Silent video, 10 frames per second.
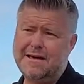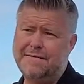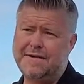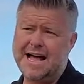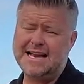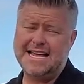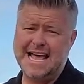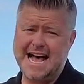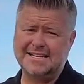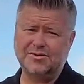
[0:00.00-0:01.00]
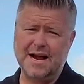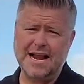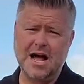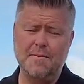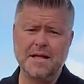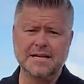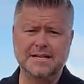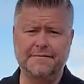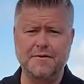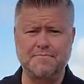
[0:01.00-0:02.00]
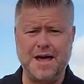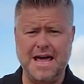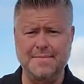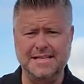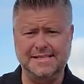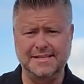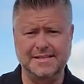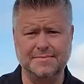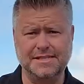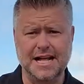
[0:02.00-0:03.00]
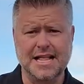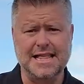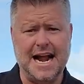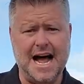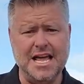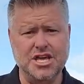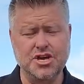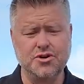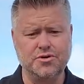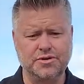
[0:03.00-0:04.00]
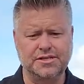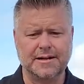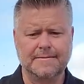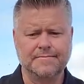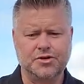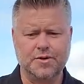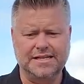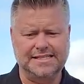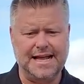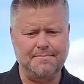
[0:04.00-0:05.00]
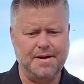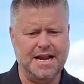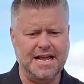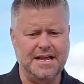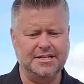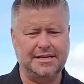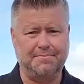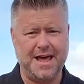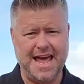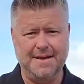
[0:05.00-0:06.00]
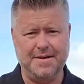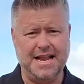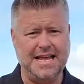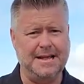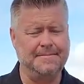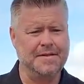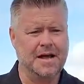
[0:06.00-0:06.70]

if I had to guess right now, different payment systems that I use to accept money, to pay money,